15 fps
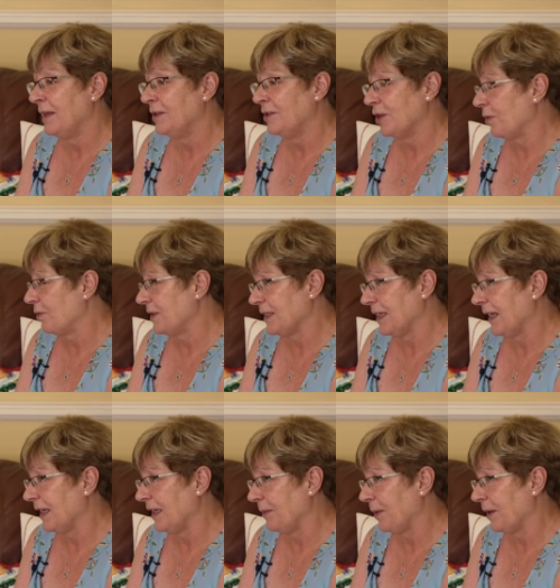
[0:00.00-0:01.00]
don't see
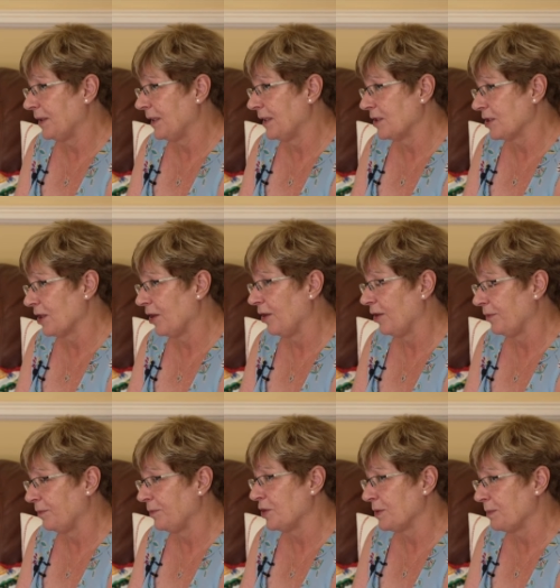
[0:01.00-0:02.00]
anybody at all,
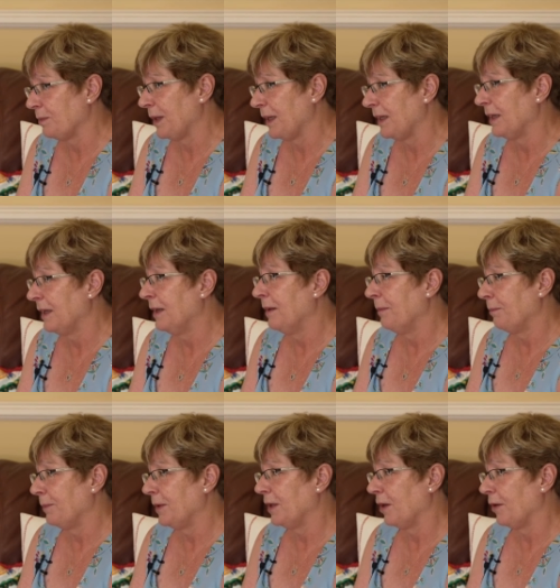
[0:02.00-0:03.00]
just be,
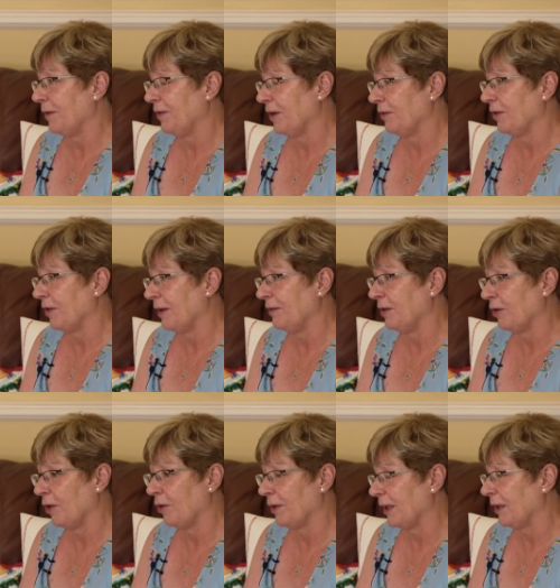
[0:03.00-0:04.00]
if you're in your
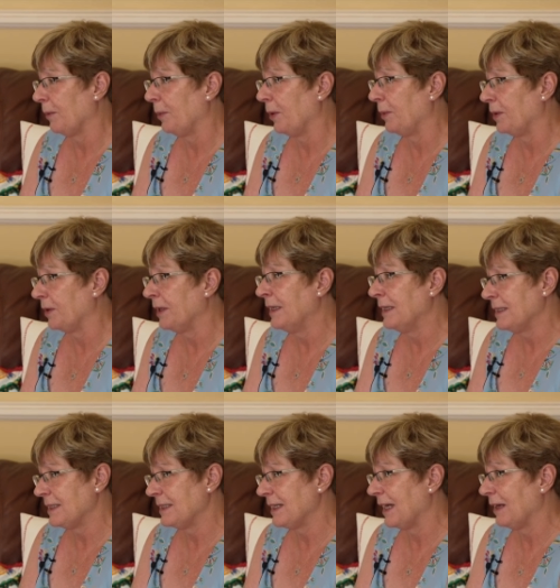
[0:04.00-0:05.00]
own little bubble,
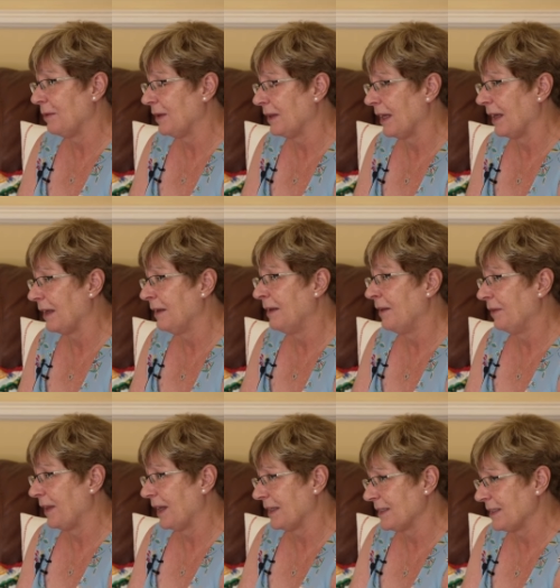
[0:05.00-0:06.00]
stay with
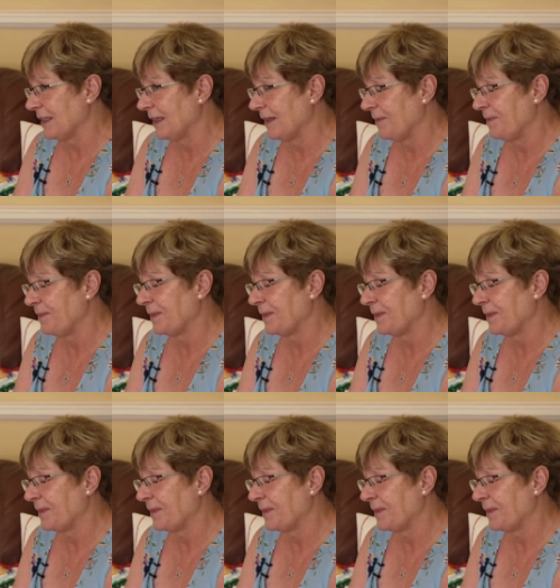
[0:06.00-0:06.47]
that's it.